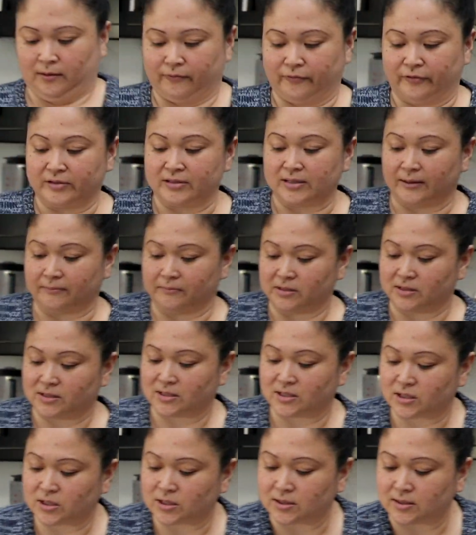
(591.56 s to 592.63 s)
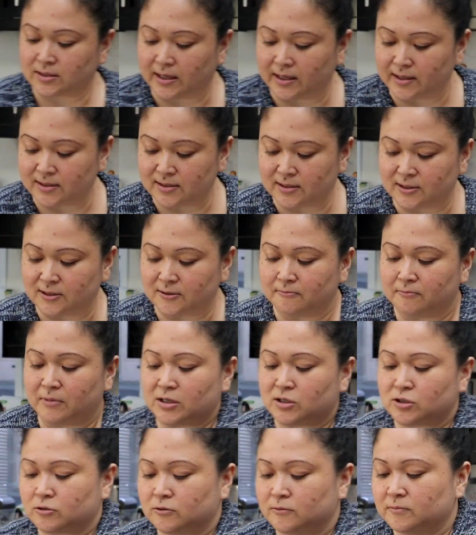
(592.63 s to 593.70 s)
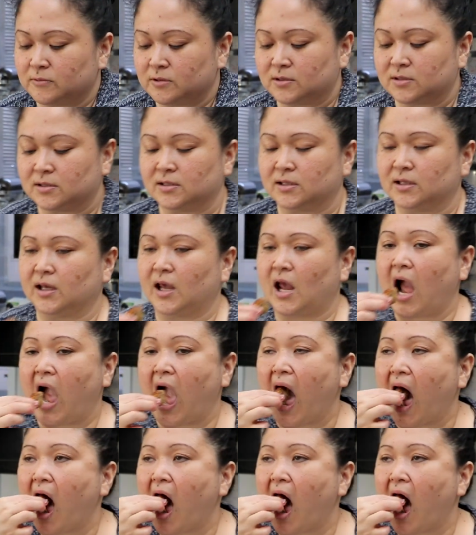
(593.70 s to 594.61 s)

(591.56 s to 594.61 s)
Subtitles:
First, let me taste this mushroom to see.